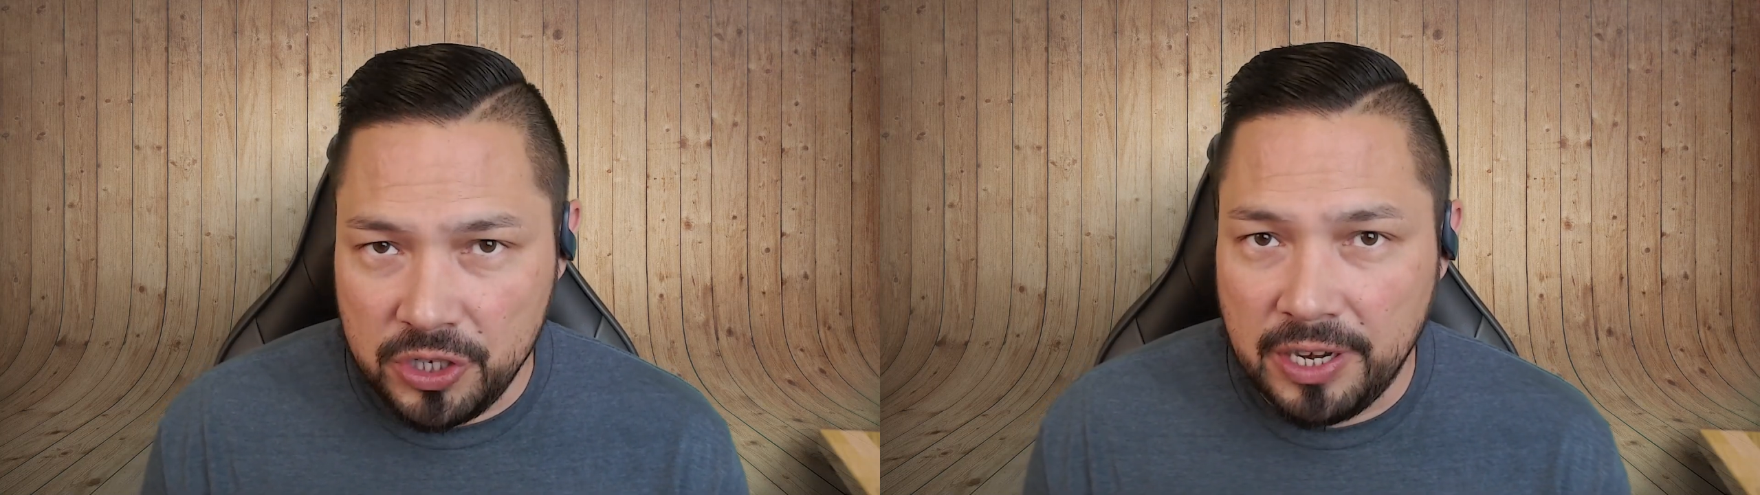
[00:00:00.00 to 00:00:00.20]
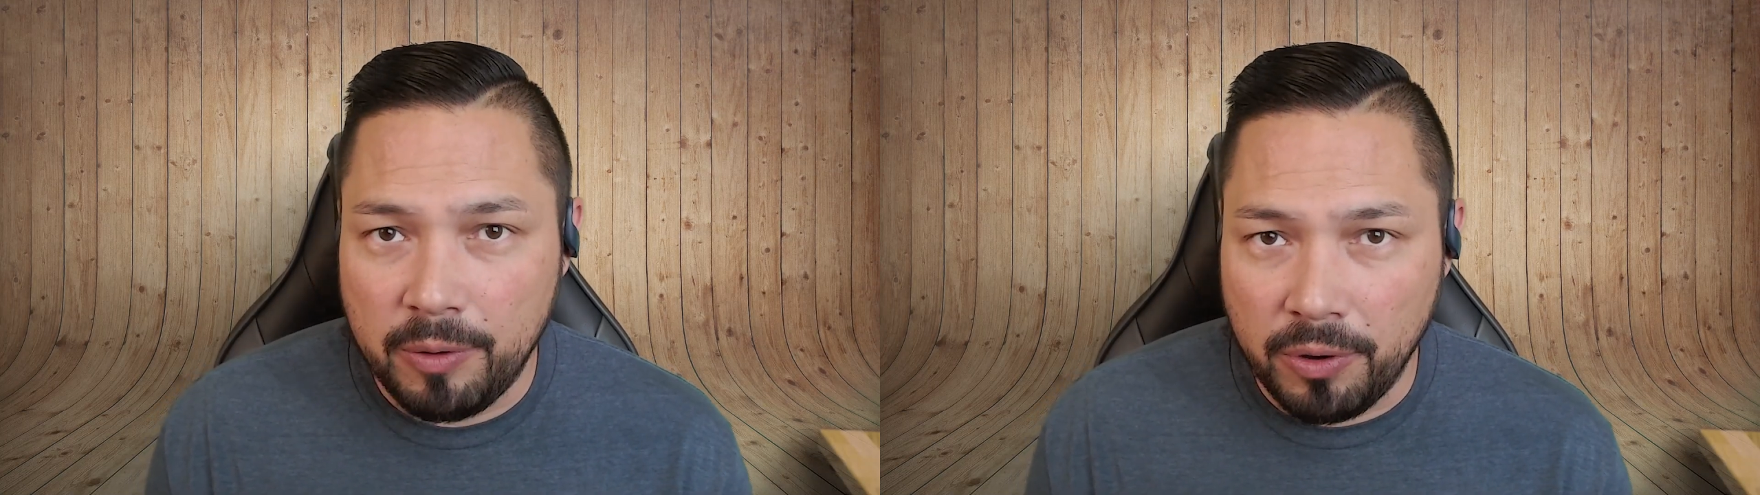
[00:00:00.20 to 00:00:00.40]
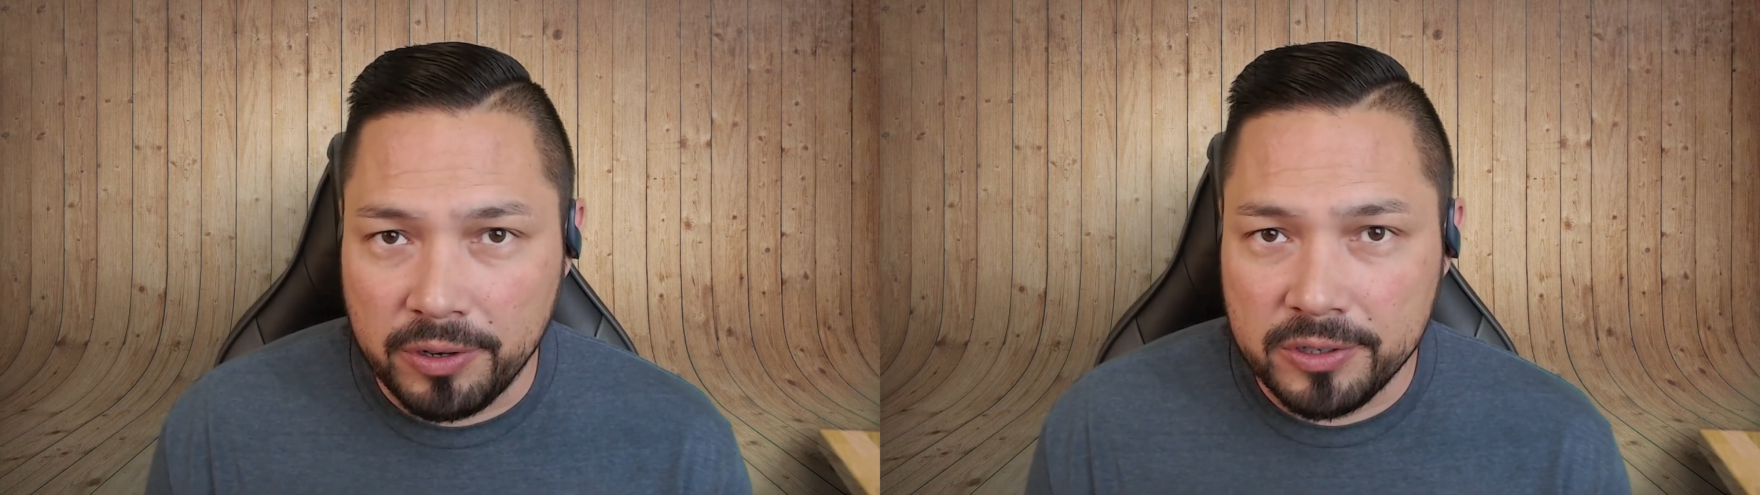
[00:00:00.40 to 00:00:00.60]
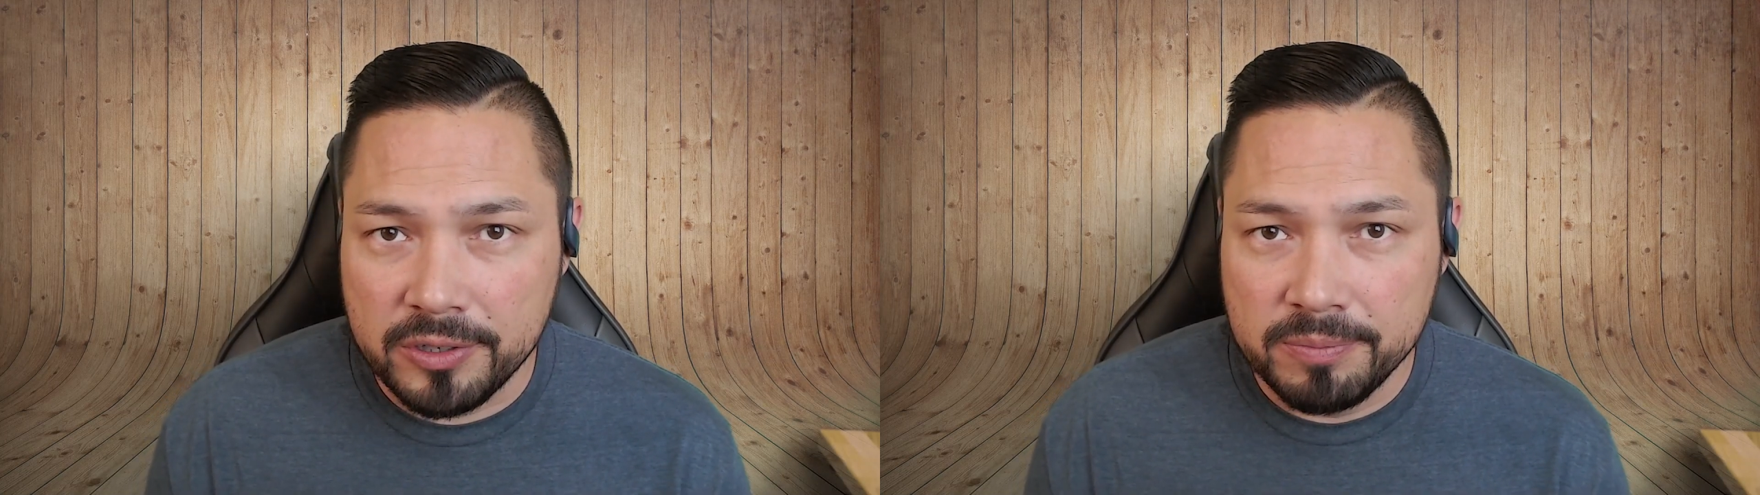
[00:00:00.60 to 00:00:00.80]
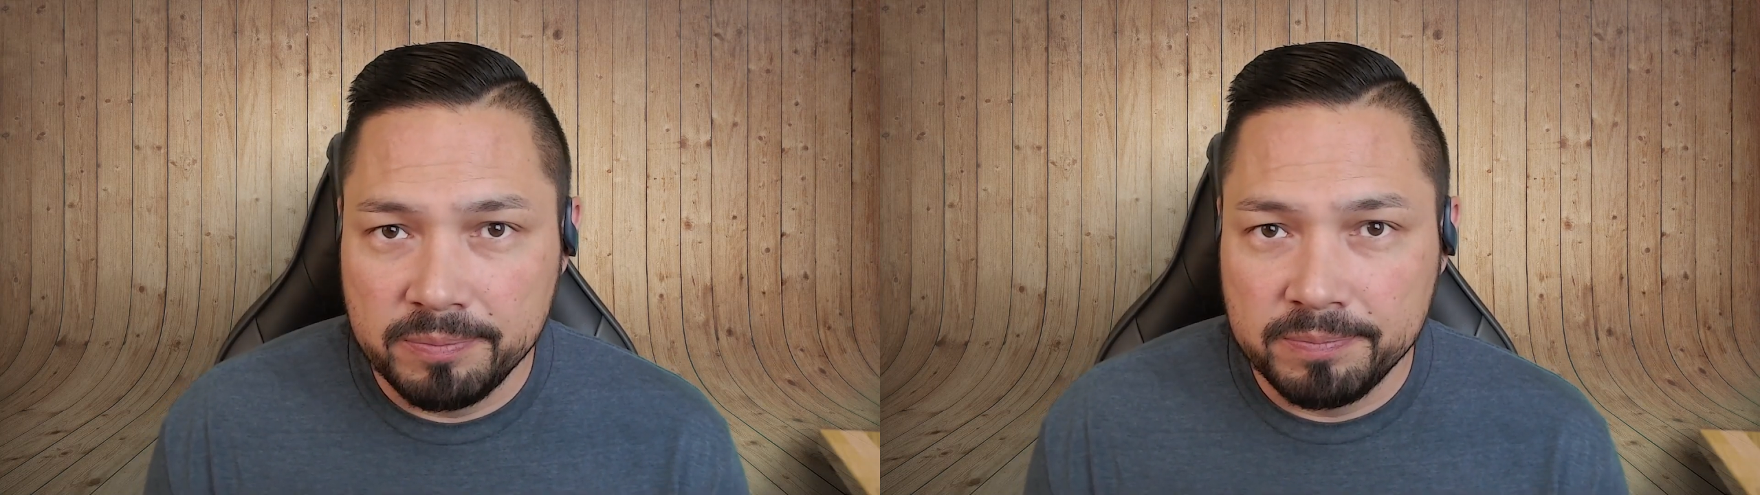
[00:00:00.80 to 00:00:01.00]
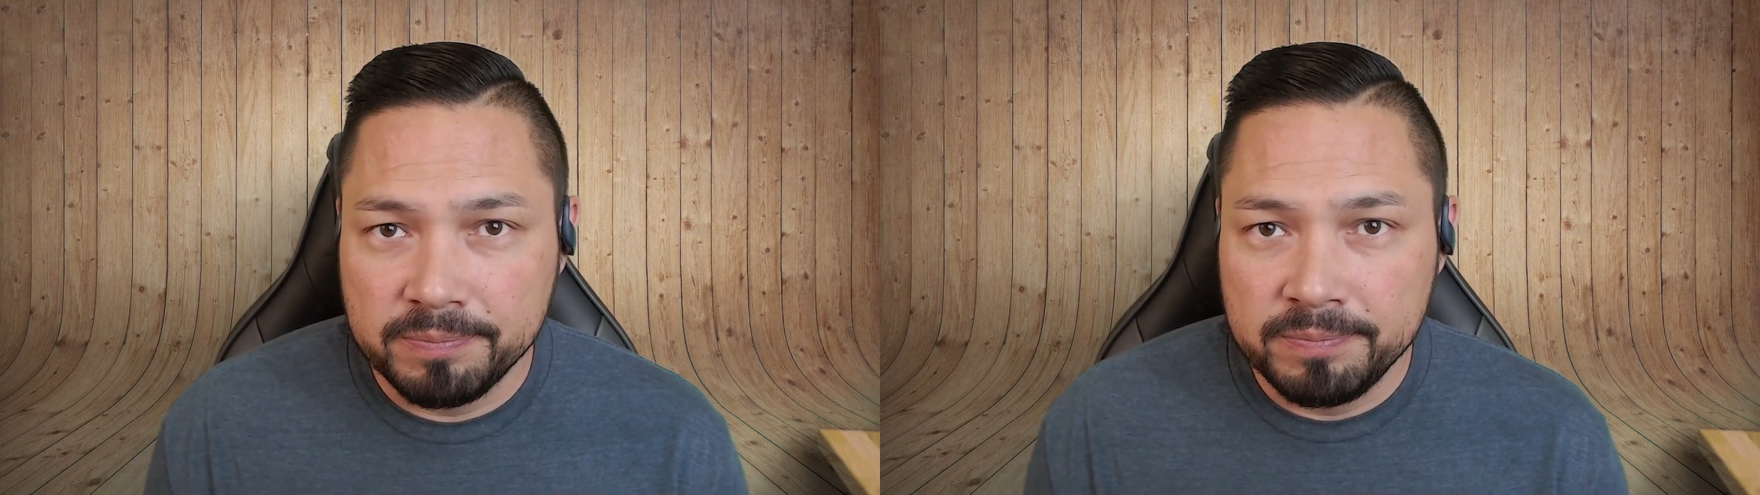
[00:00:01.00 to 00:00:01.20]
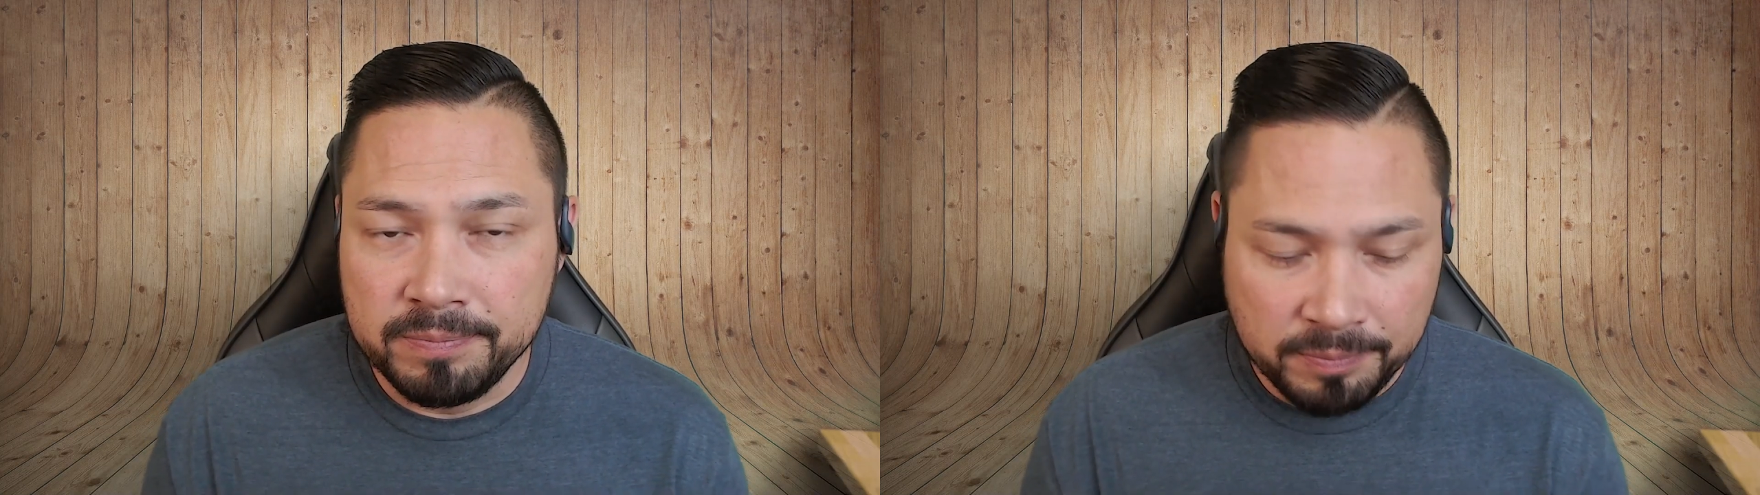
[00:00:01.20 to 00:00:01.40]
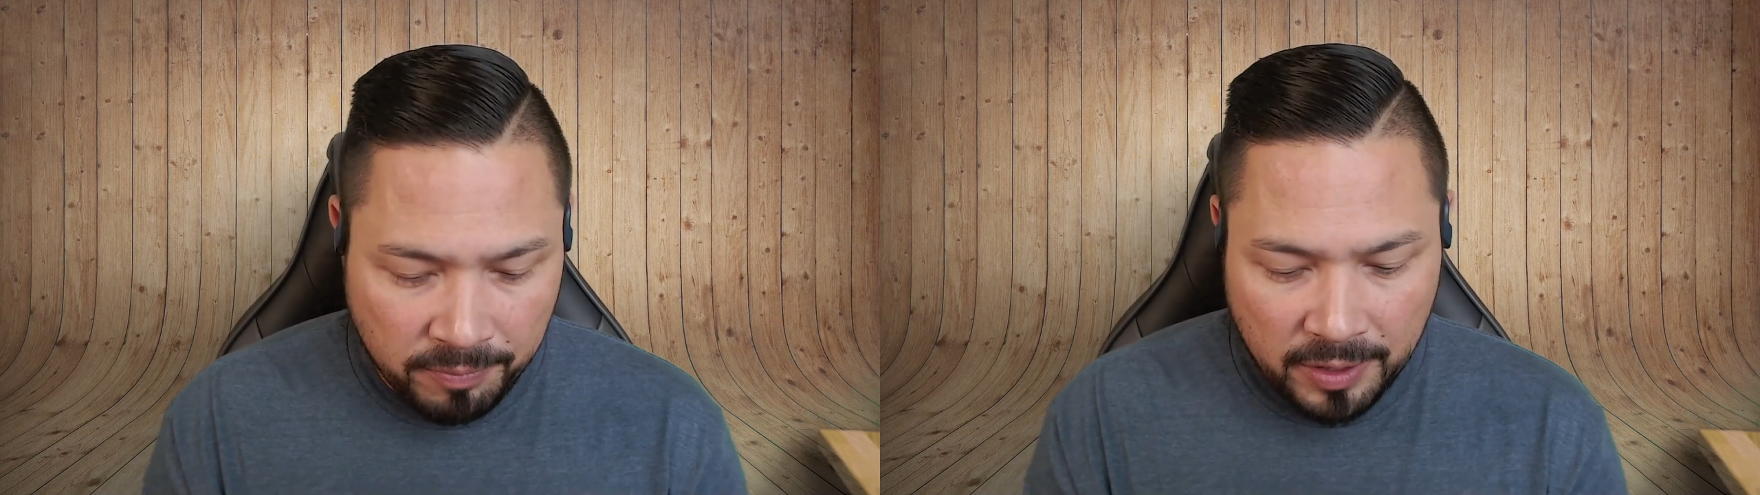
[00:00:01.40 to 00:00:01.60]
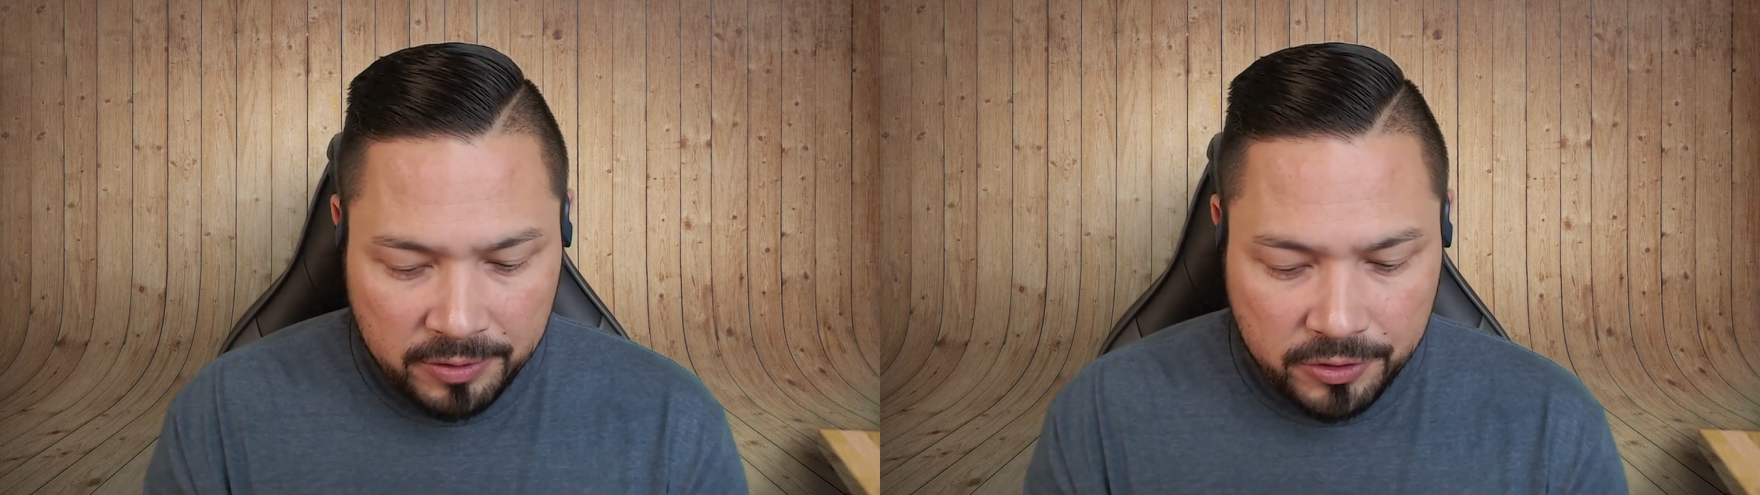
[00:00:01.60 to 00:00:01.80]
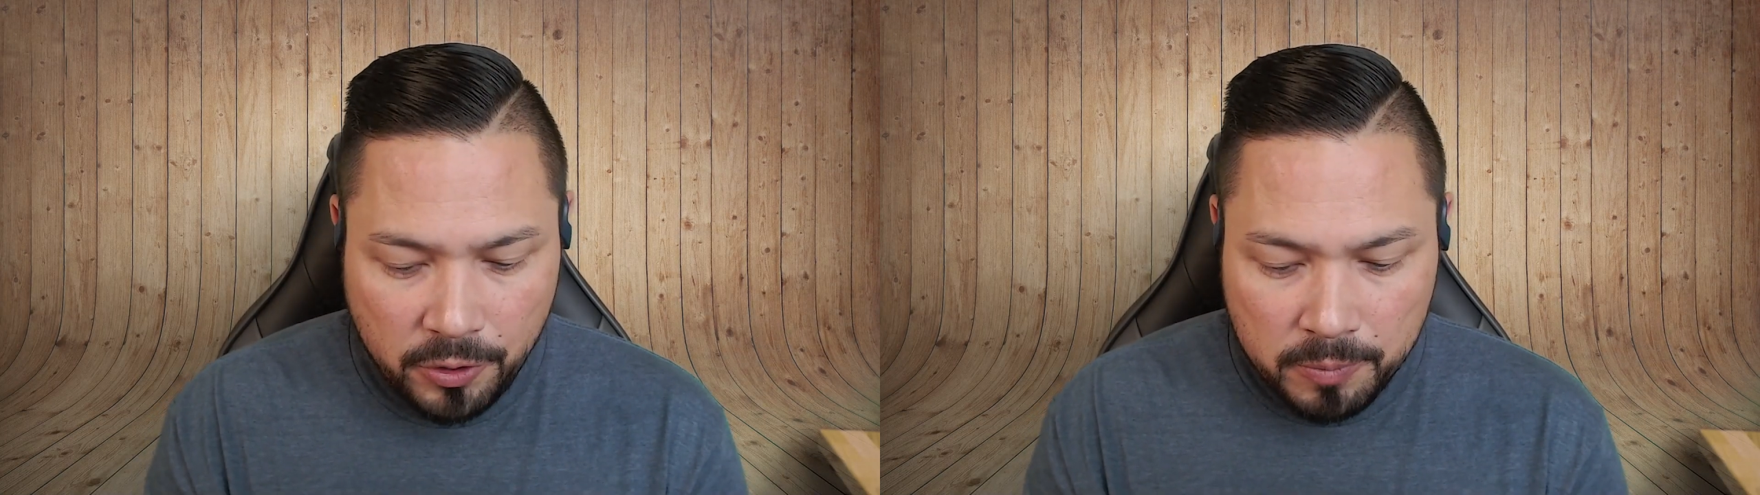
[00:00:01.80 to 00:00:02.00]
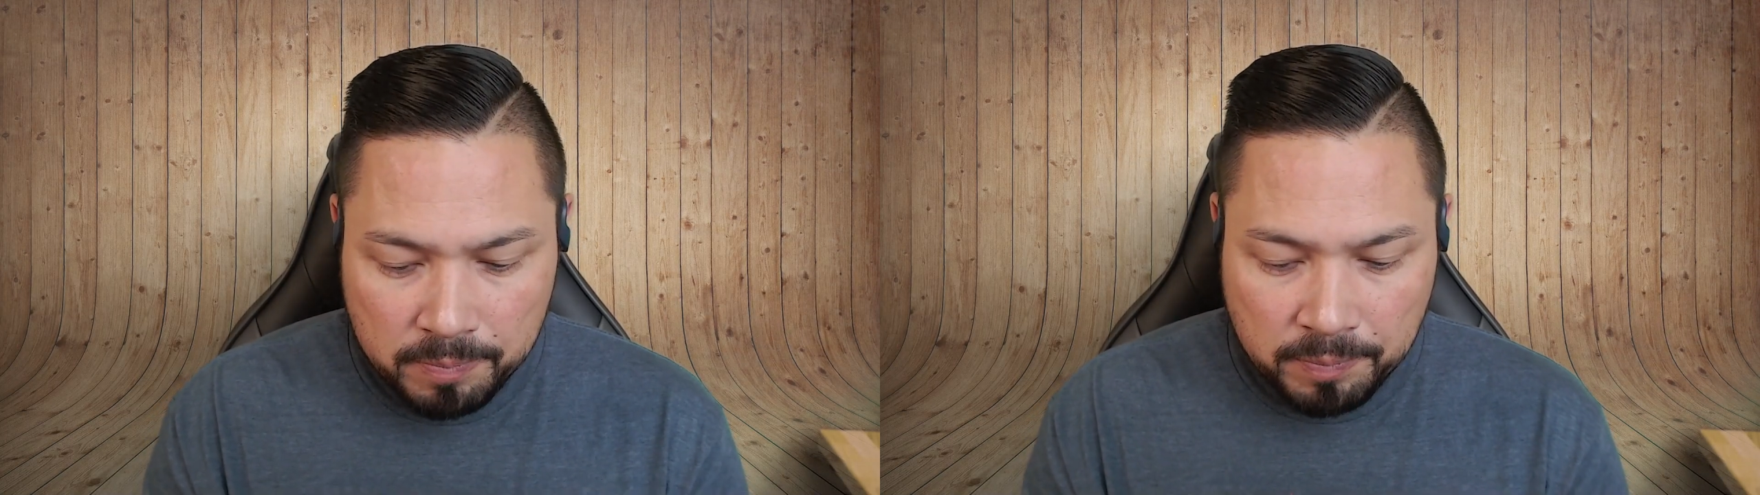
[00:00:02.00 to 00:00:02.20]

networks. So,